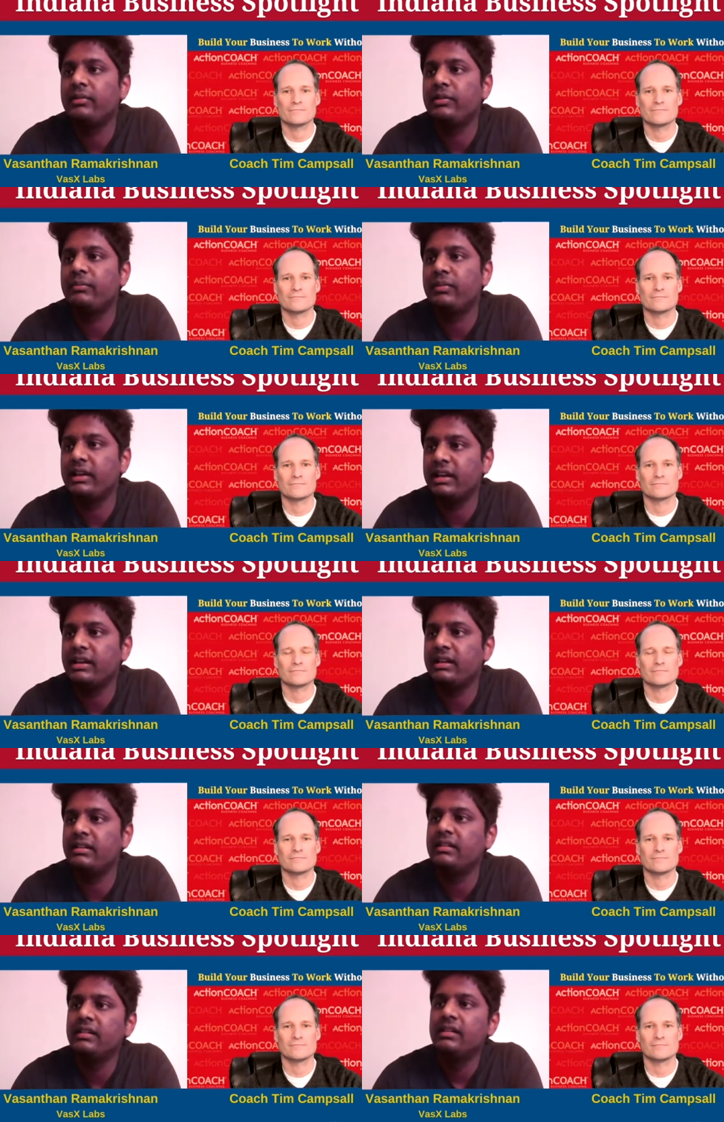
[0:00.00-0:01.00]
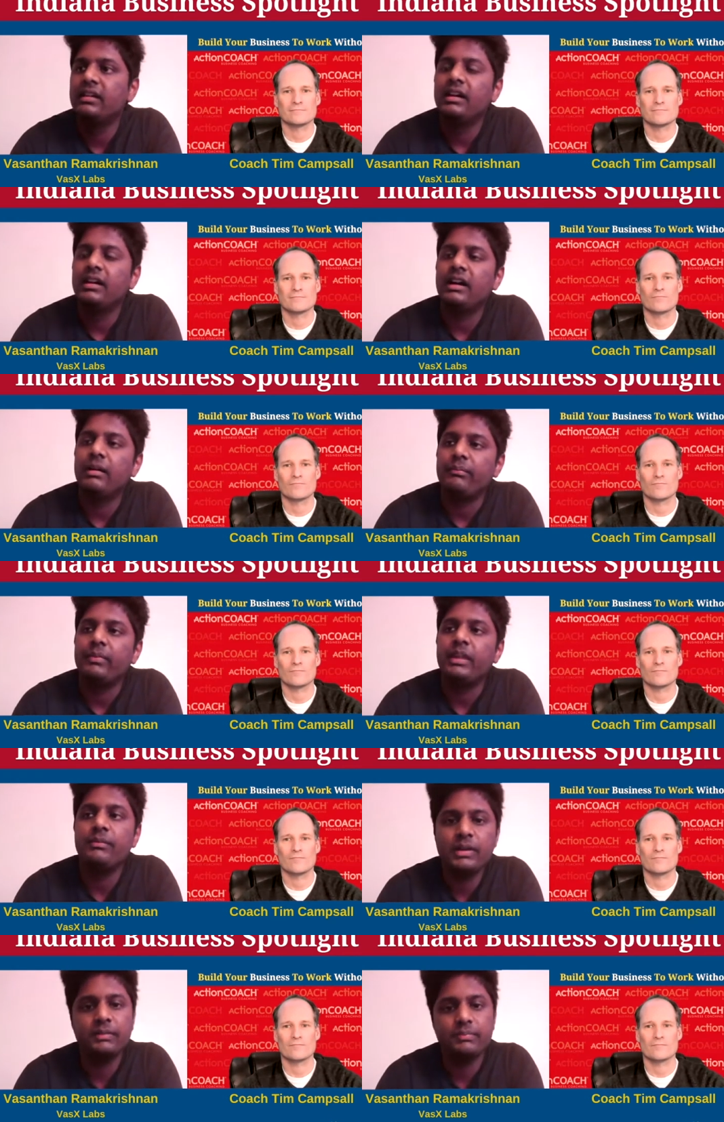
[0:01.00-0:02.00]
Speaker 1: to bring in um,
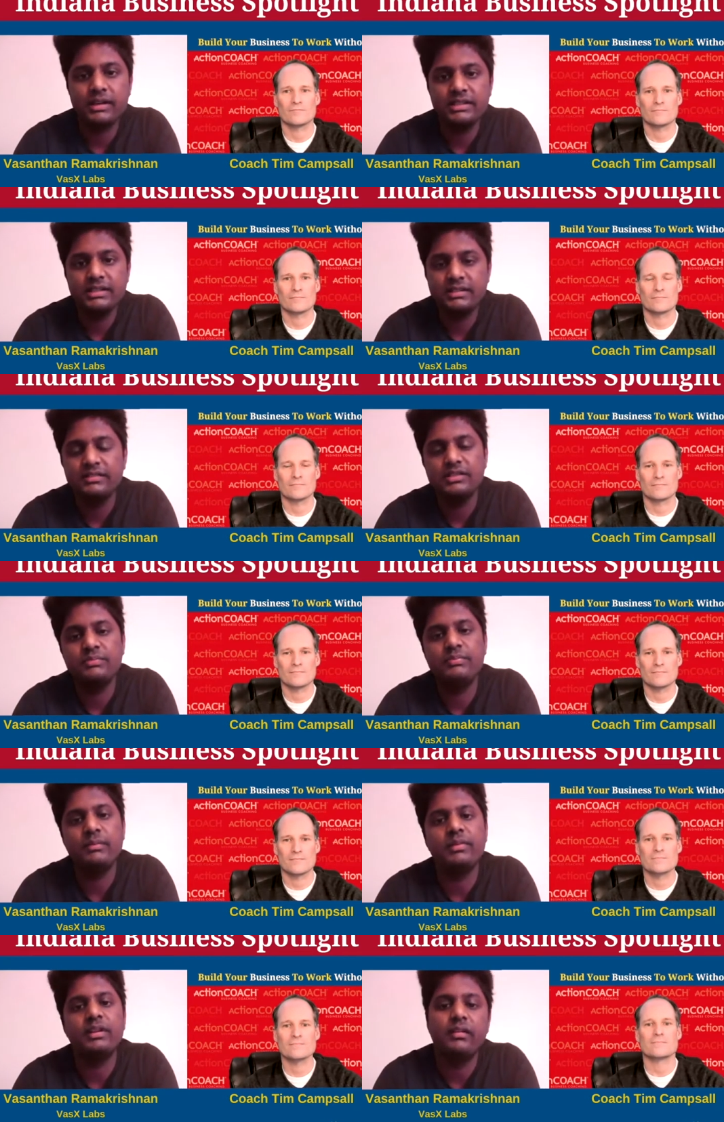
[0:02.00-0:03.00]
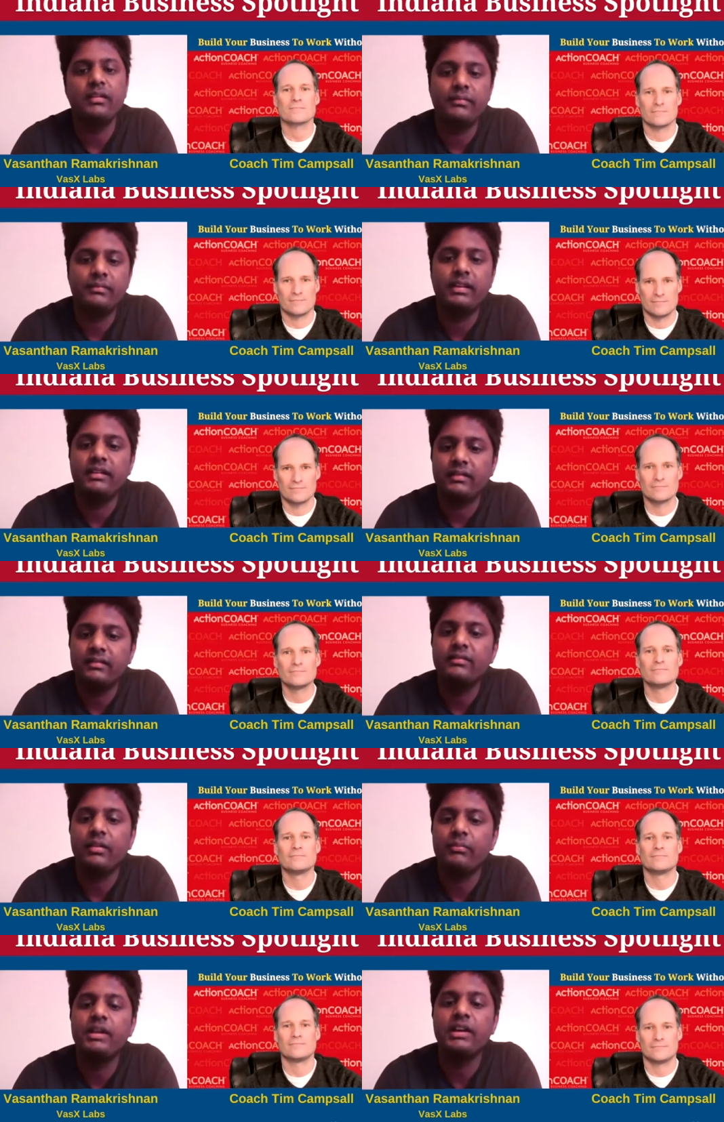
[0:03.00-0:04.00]
impact projects and just be able to like you
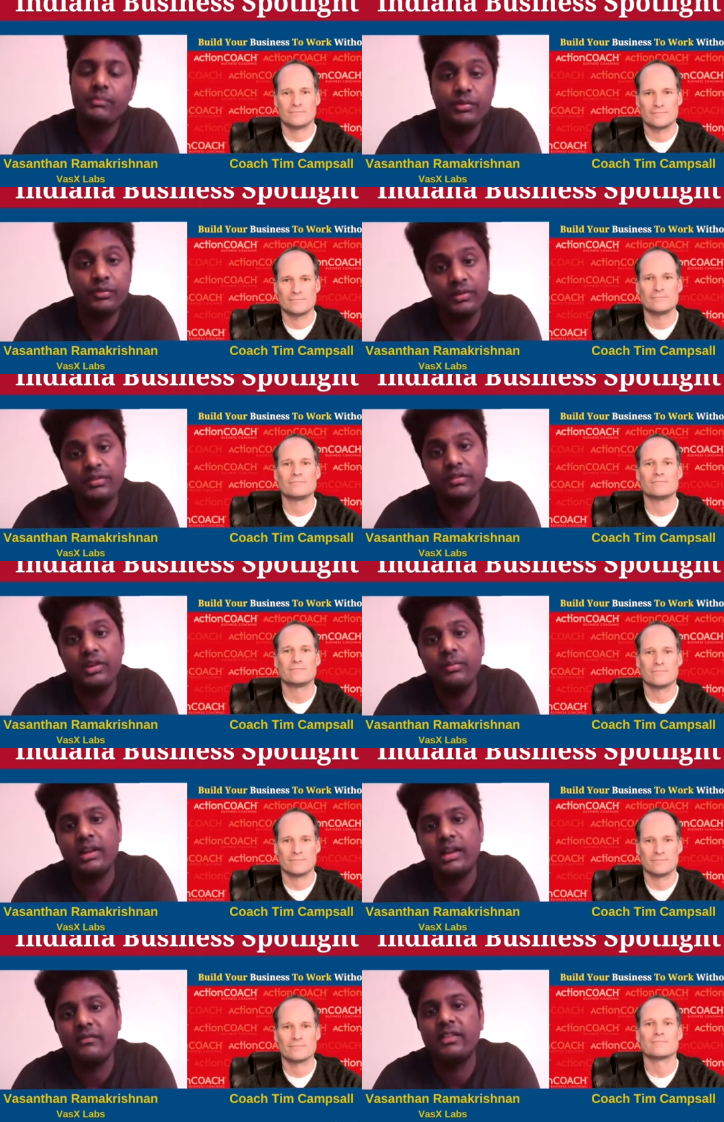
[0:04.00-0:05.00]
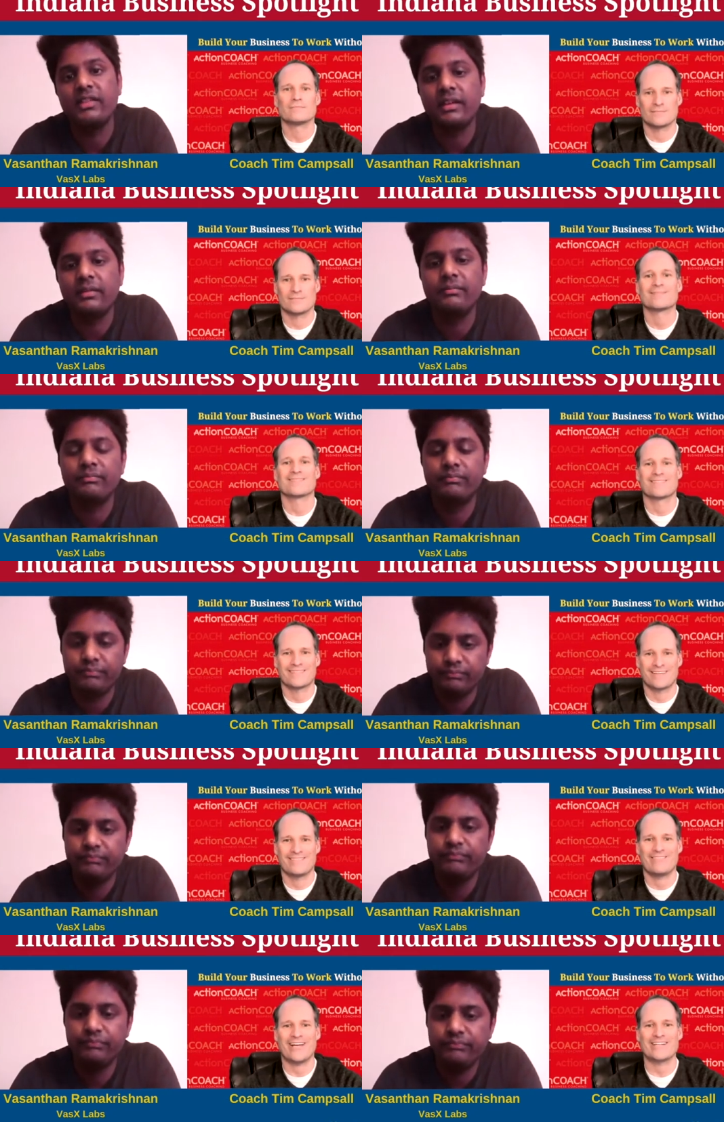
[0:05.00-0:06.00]
know, make improvements to human life.
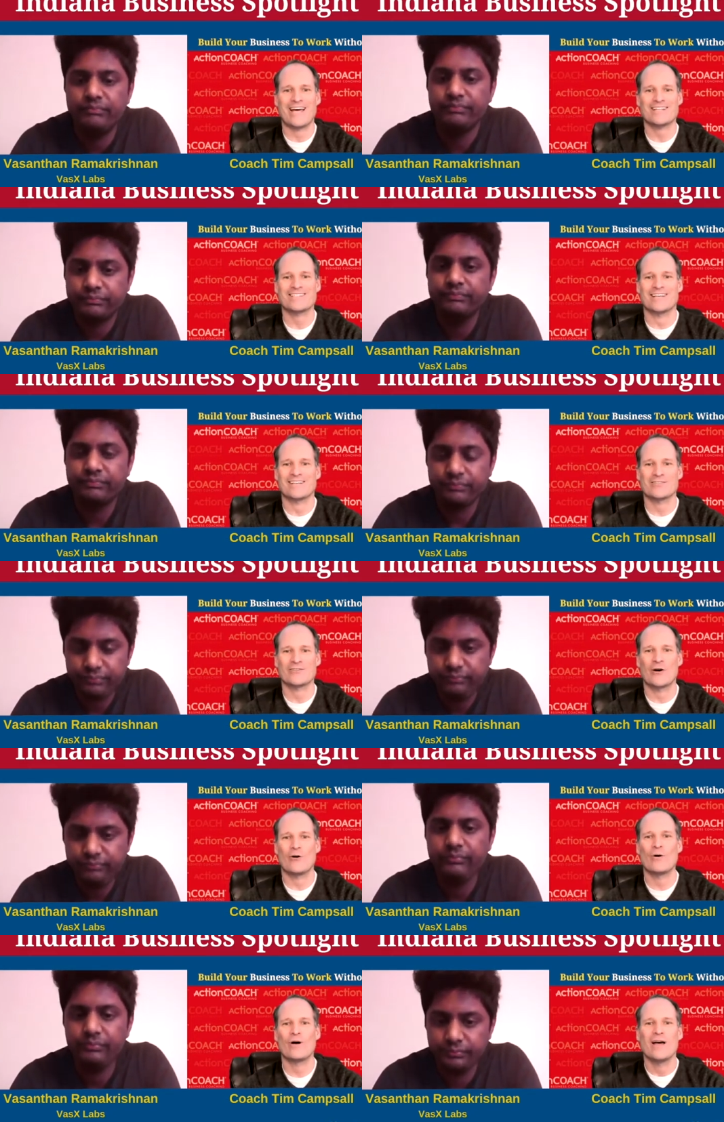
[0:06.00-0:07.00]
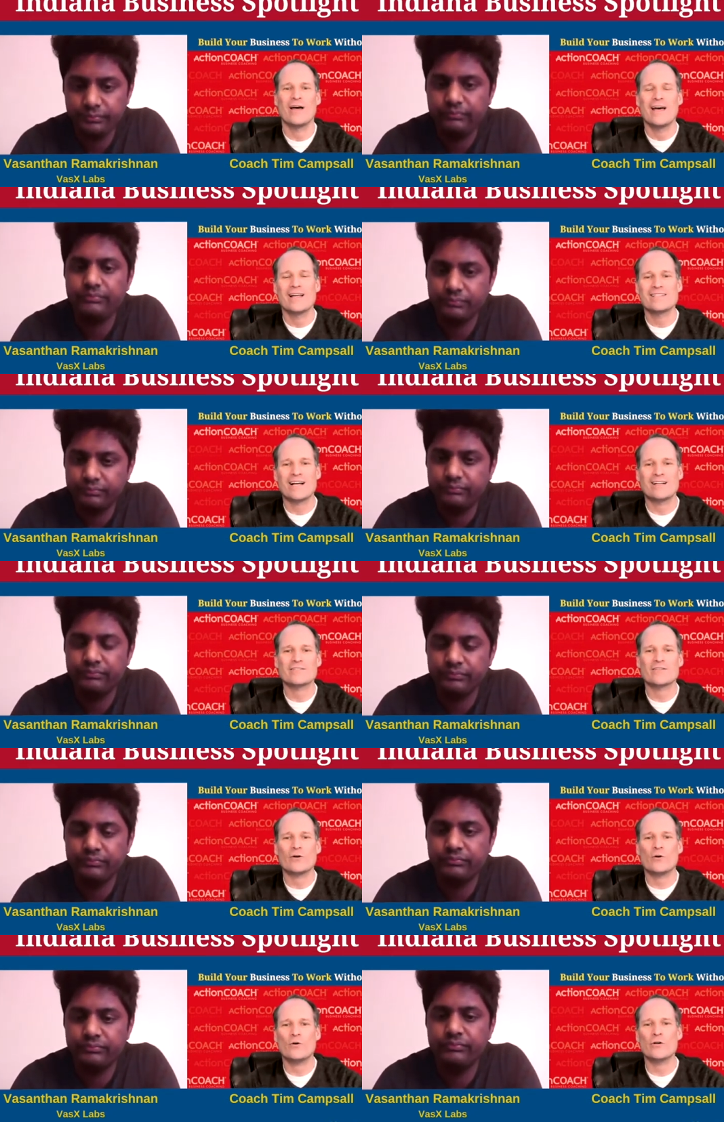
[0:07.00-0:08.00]
Speaker 2: Fantastic. So tell us,
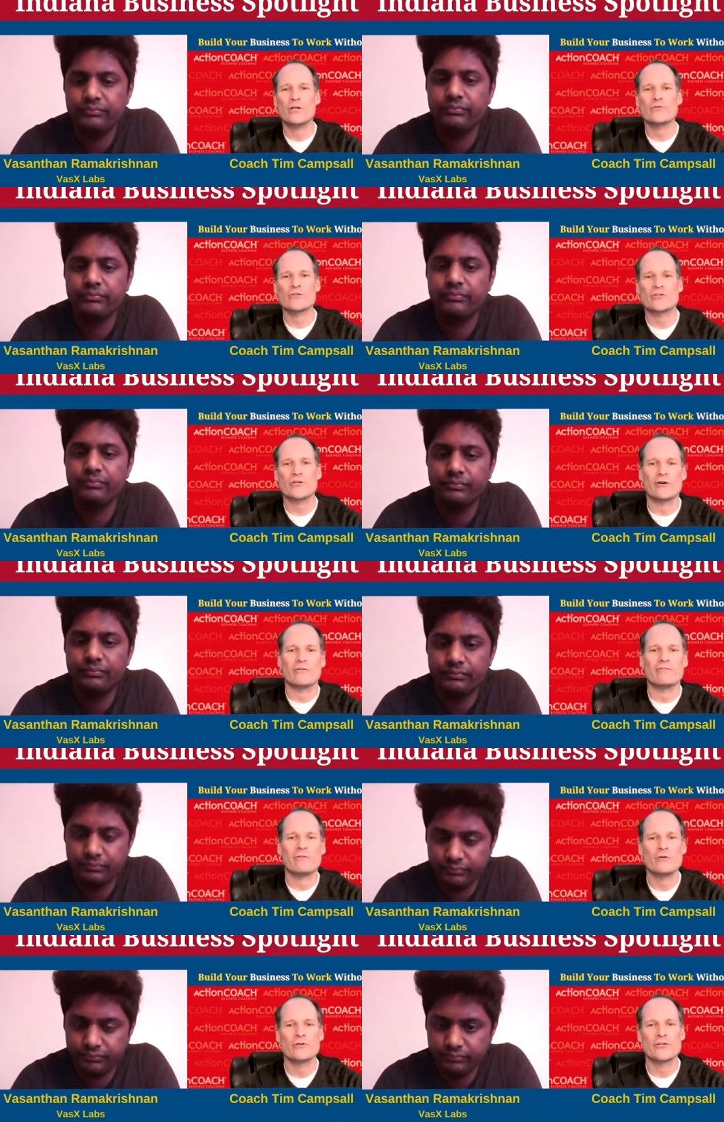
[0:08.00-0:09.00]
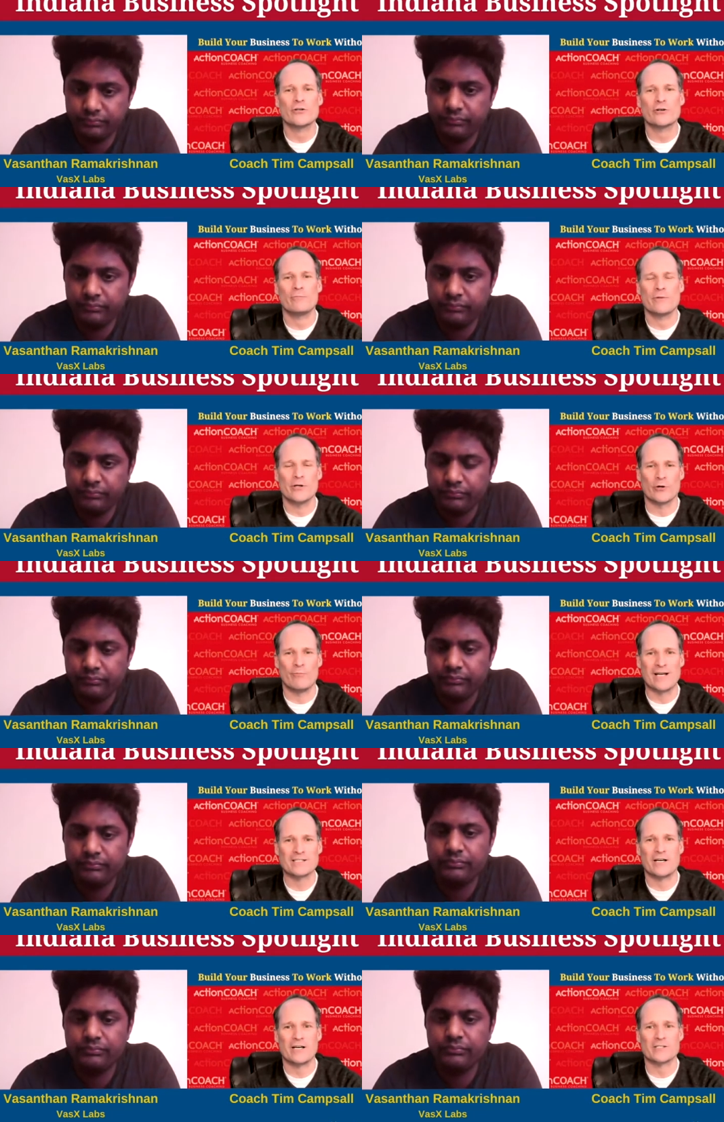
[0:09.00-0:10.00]
who do you serve? Who's your, your
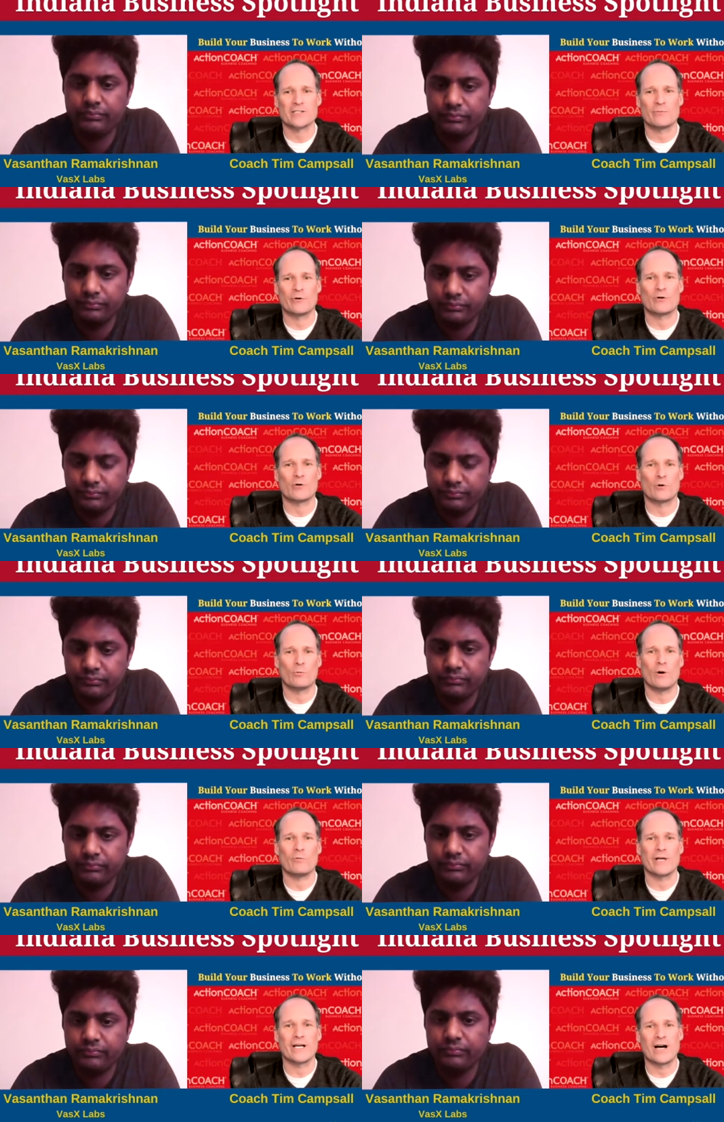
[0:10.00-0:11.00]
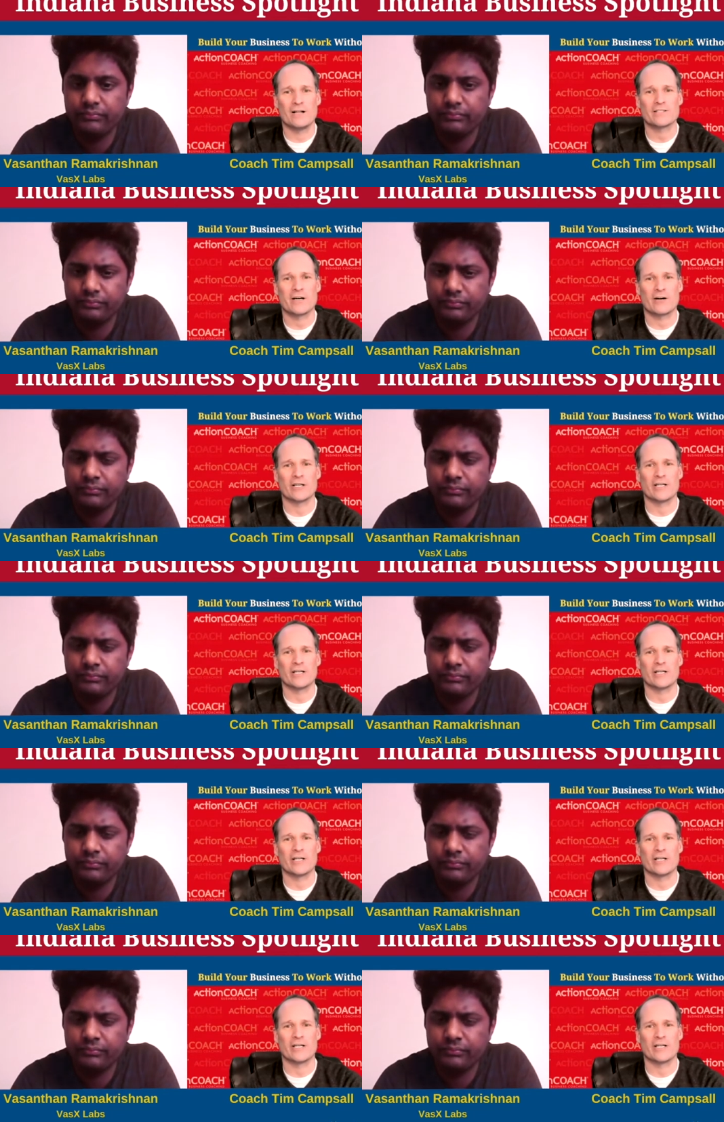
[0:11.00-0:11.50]
best customer or what we call a target